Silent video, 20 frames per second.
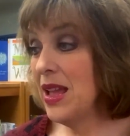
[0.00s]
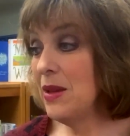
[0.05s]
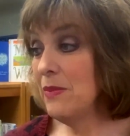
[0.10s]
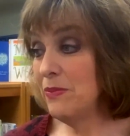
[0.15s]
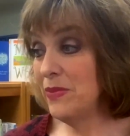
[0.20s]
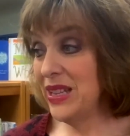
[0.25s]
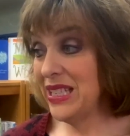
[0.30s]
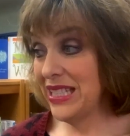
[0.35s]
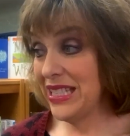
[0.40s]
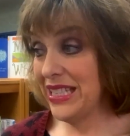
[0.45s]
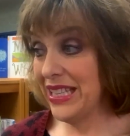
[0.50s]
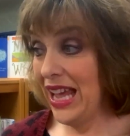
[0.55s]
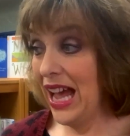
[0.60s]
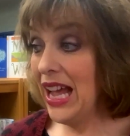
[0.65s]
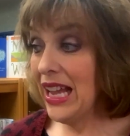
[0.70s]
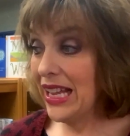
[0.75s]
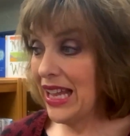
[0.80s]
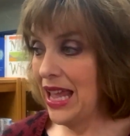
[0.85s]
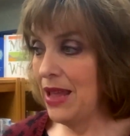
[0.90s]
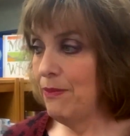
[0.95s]
Miss
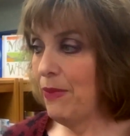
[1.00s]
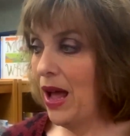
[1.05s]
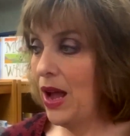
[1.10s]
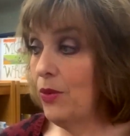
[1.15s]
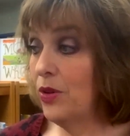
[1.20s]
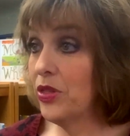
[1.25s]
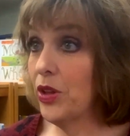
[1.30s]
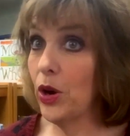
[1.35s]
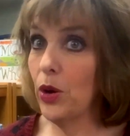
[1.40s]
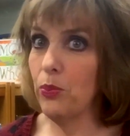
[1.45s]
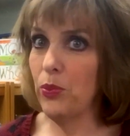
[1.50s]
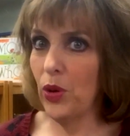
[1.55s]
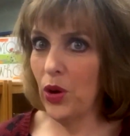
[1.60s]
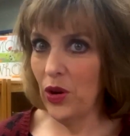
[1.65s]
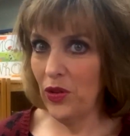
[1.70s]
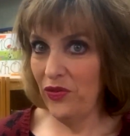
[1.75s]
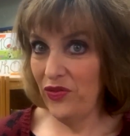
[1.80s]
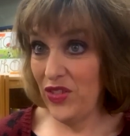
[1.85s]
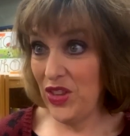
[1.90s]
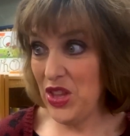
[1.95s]
Skunk came by with her
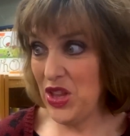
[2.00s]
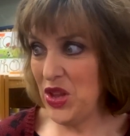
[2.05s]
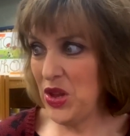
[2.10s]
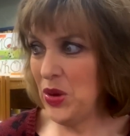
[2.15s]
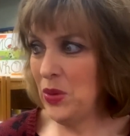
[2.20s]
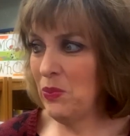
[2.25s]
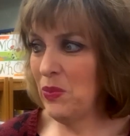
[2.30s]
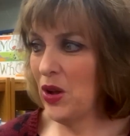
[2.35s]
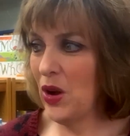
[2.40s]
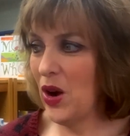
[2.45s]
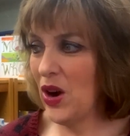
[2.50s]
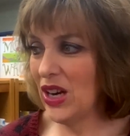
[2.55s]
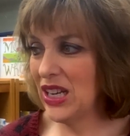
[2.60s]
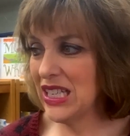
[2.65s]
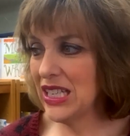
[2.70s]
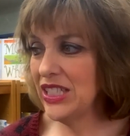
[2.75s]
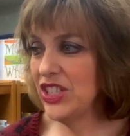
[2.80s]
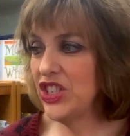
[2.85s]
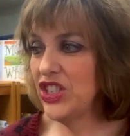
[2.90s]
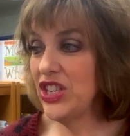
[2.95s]
perfume cart.
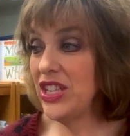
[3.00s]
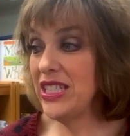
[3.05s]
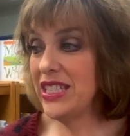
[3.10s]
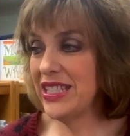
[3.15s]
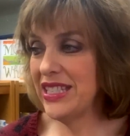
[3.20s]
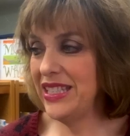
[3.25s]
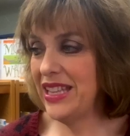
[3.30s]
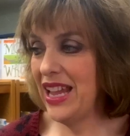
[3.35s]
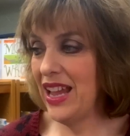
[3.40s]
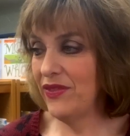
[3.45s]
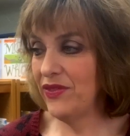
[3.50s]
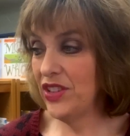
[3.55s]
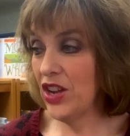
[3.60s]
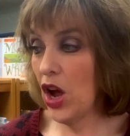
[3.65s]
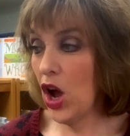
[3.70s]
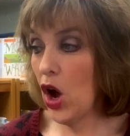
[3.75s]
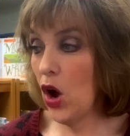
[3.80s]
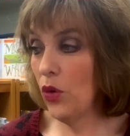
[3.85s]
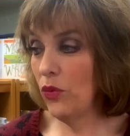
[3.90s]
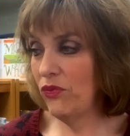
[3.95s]
She sniffed
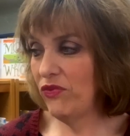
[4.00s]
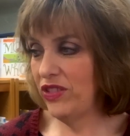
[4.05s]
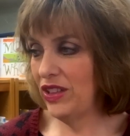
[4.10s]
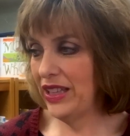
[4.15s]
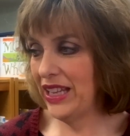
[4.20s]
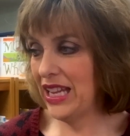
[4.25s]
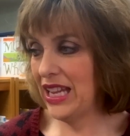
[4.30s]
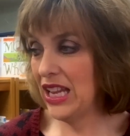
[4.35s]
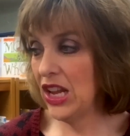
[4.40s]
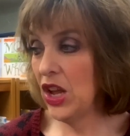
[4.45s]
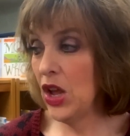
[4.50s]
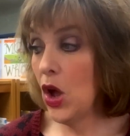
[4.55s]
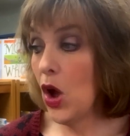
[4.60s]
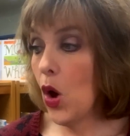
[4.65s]
hopefully.